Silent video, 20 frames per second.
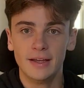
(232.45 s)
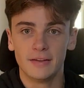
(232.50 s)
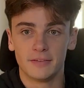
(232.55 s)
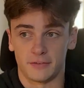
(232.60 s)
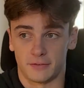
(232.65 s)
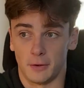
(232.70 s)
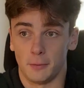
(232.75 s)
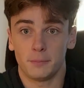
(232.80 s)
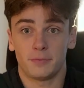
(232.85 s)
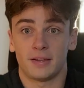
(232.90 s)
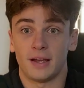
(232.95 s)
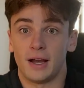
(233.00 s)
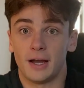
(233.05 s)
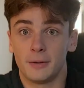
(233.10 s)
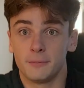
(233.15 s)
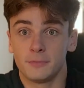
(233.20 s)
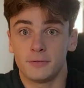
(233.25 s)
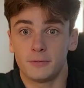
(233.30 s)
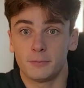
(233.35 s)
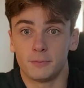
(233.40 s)

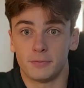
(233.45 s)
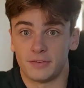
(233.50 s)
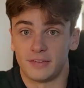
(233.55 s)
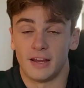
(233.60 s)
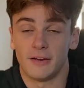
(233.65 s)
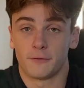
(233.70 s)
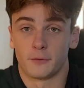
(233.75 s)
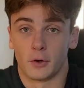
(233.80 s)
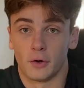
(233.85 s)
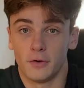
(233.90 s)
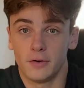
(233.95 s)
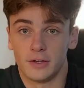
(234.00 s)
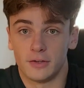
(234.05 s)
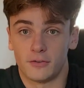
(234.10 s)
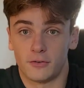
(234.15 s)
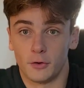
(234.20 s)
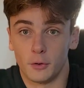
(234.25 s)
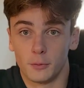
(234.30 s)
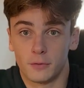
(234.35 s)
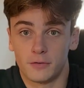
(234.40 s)
Sometimes Steph Curry
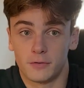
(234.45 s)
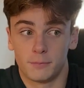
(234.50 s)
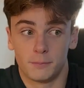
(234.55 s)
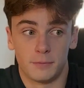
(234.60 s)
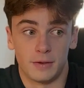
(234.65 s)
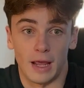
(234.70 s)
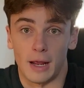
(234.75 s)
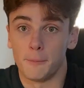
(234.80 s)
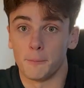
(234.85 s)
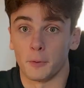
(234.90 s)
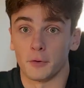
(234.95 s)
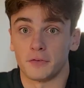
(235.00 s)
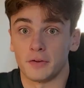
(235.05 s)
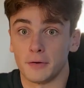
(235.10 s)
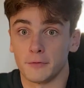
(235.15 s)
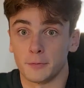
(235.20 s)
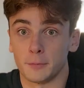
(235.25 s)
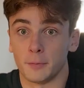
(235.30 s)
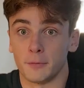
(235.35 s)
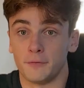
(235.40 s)
shoots
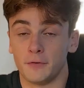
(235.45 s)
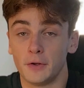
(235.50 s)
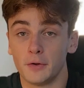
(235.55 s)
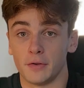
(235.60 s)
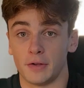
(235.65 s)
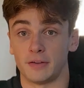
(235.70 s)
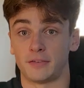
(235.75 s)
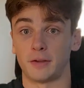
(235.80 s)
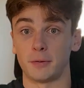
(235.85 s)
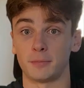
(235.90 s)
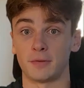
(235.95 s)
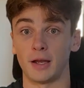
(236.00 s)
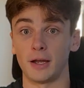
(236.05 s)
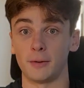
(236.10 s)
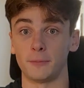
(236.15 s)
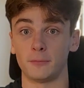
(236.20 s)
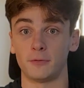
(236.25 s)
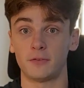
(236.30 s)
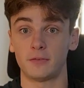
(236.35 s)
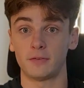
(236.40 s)
10% from the field, and
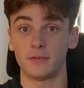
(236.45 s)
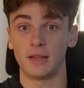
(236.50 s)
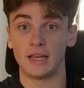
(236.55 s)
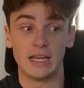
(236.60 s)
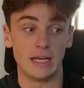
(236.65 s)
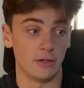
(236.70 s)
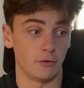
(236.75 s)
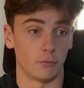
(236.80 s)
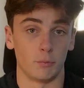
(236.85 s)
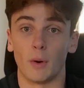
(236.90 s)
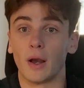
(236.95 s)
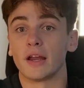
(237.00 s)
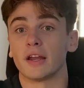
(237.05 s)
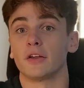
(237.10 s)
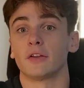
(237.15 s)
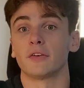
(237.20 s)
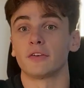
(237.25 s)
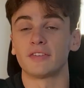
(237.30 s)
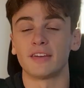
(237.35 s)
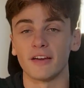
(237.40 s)
sometimes he's
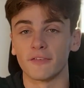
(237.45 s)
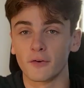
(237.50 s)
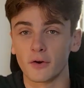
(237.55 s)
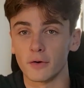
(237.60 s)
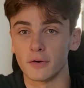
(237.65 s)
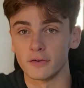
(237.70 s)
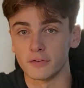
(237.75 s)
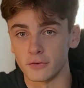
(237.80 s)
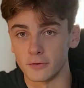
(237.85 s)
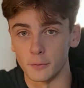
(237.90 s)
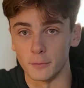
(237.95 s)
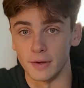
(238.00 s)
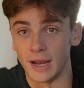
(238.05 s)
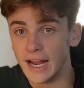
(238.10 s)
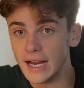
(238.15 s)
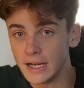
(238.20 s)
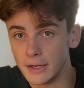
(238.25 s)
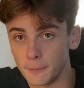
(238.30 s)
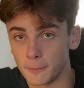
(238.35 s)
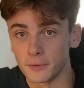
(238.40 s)
regular Steph Curry shooting
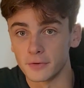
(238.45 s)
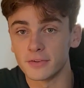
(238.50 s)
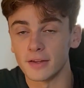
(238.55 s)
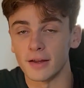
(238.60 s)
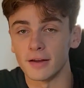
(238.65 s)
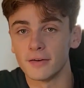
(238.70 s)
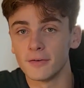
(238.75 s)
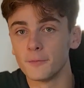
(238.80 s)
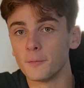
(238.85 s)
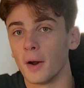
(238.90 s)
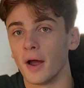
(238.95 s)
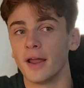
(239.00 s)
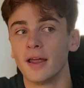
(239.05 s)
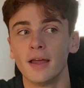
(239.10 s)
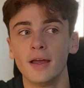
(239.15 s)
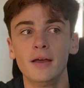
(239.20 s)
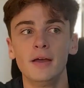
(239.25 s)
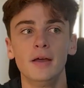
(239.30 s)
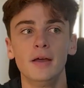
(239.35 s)
80%, right?